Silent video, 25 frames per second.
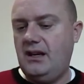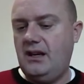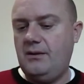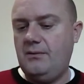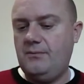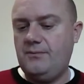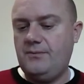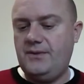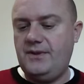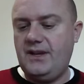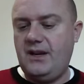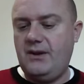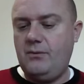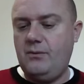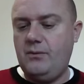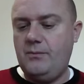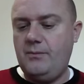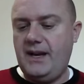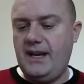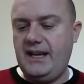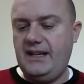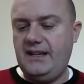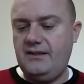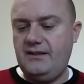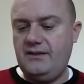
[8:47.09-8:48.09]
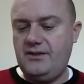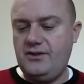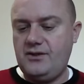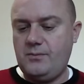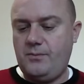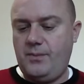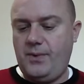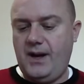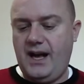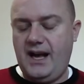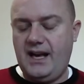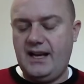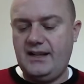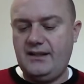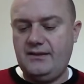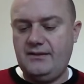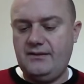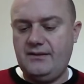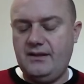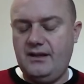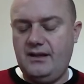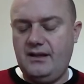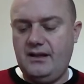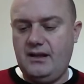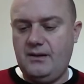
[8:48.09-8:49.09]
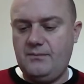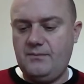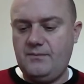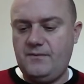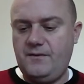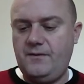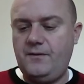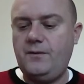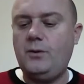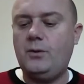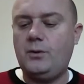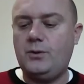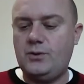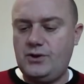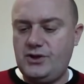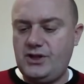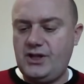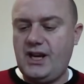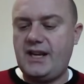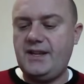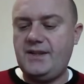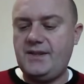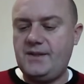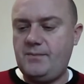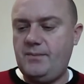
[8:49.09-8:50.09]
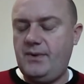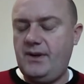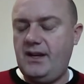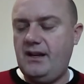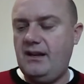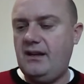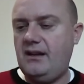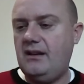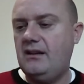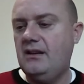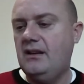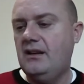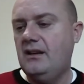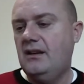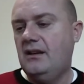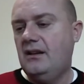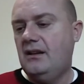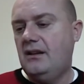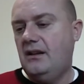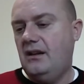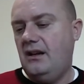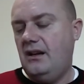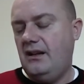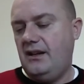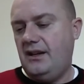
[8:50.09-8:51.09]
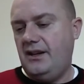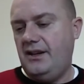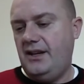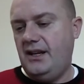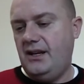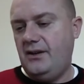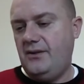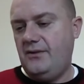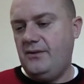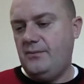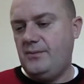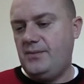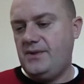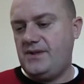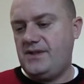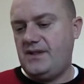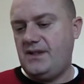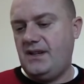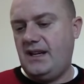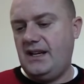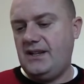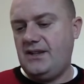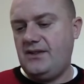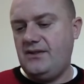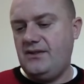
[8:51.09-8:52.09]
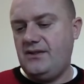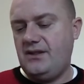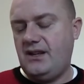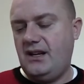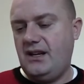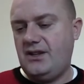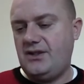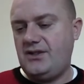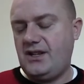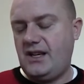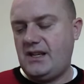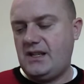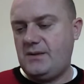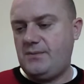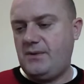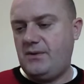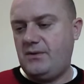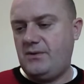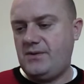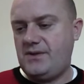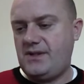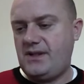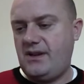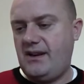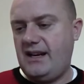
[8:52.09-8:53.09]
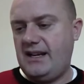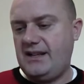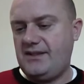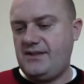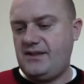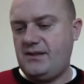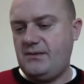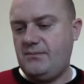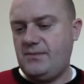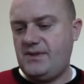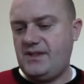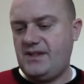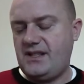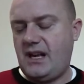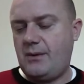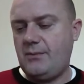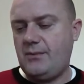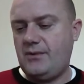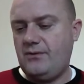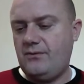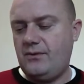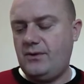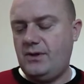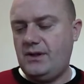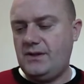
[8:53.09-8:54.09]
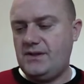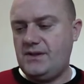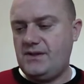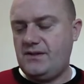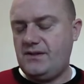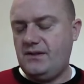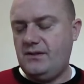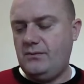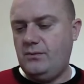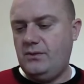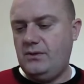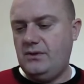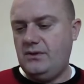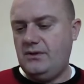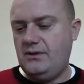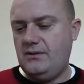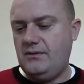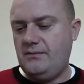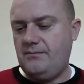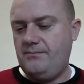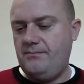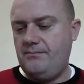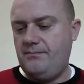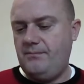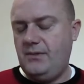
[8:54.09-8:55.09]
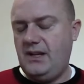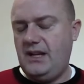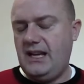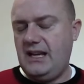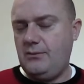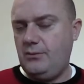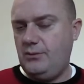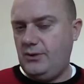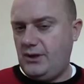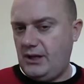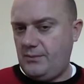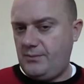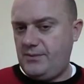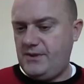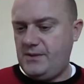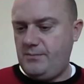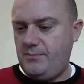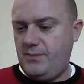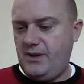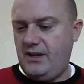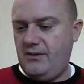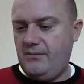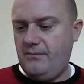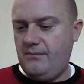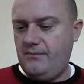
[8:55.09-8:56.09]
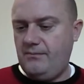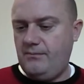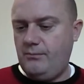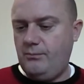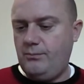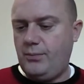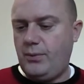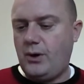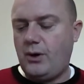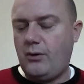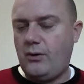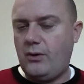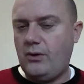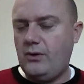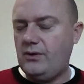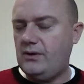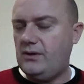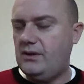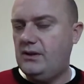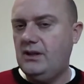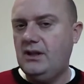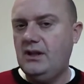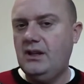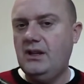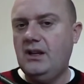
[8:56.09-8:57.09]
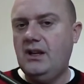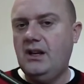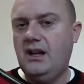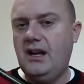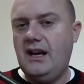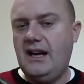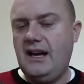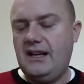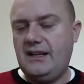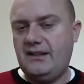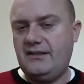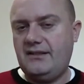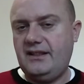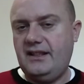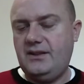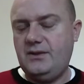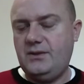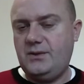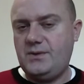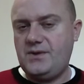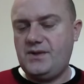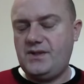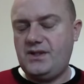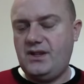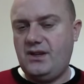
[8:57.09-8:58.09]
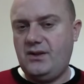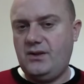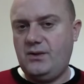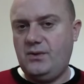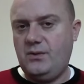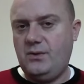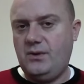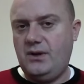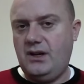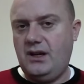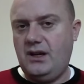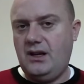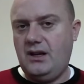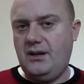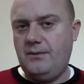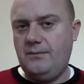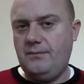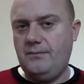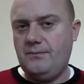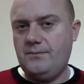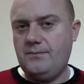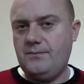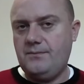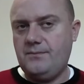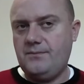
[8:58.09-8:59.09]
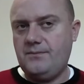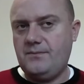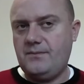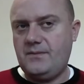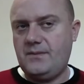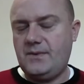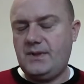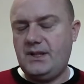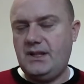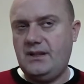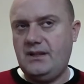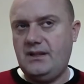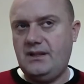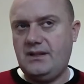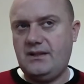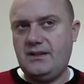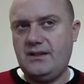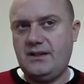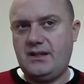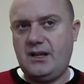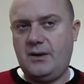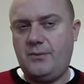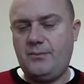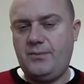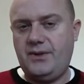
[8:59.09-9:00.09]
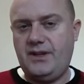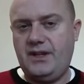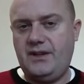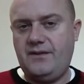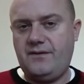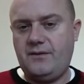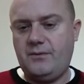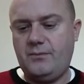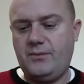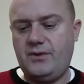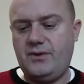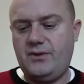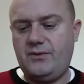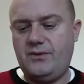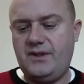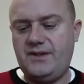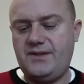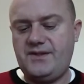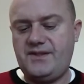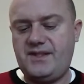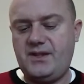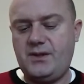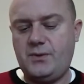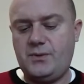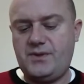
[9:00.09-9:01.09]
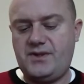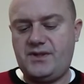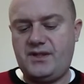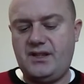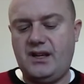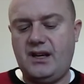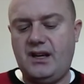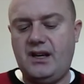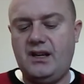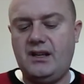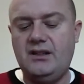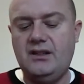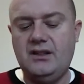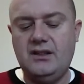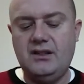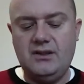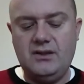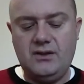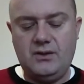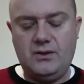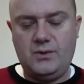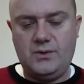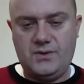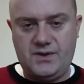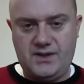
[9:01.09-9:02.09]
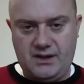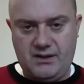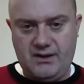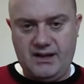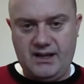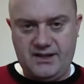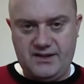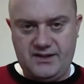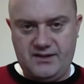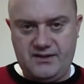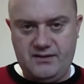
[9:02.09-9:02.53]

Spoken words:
They were made in Japan for Shakespeare. And I know that beside Shakespeare also had some salmon rods that were labelled up as being Boron, and I think also the company from Korea, Silstar, also had some